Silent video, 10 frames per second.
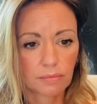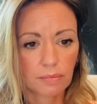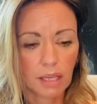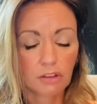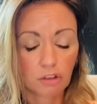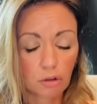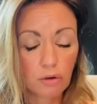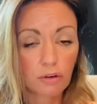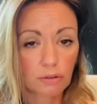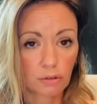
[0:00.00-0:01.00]
And the
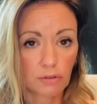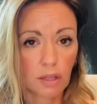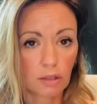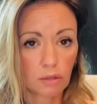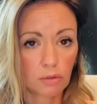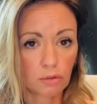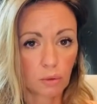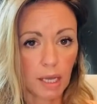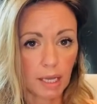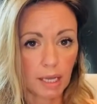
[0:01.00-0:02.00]
universe is telling you it's
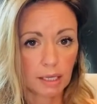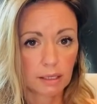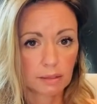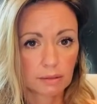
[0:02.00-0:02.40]
okay.